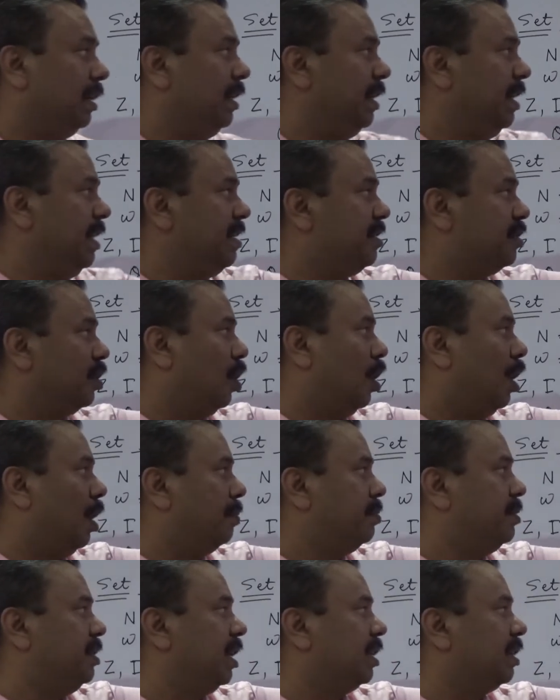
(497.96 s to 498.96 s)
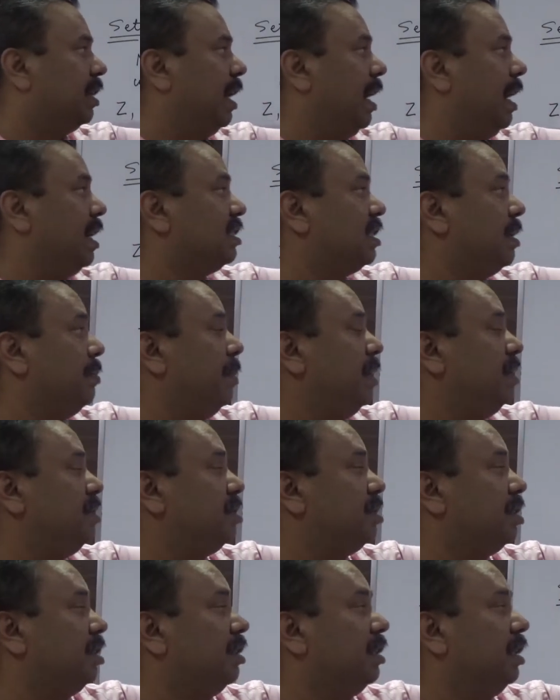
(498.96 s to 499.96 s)
each object, as I
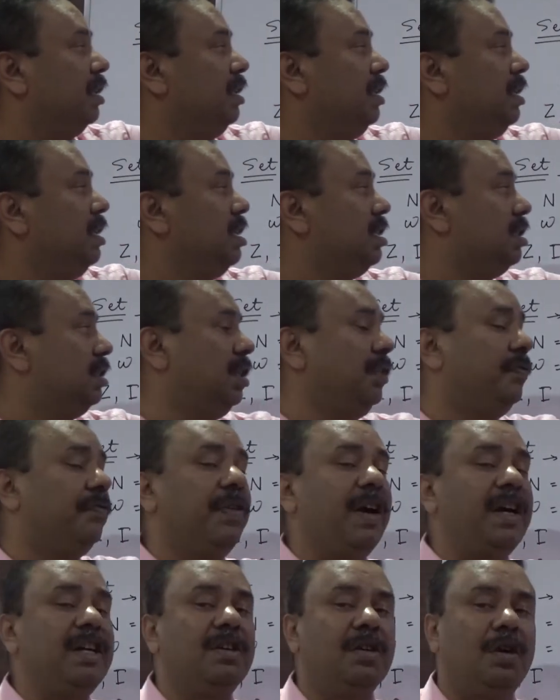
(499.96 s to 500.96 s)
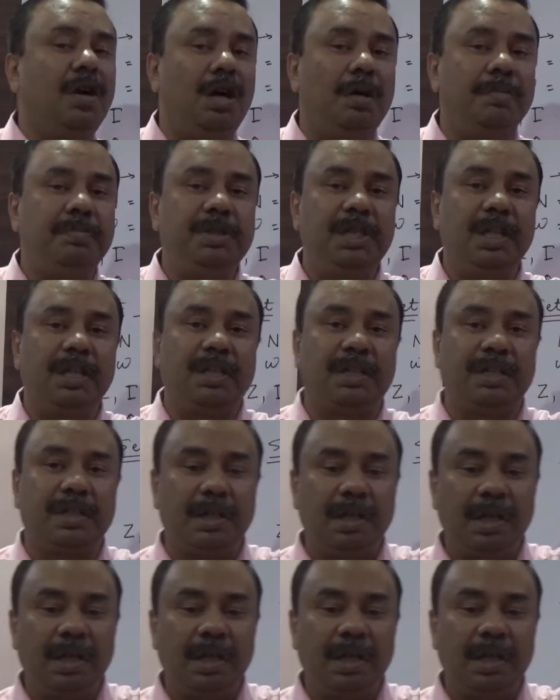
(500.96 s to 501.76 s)
mentioned, each defined object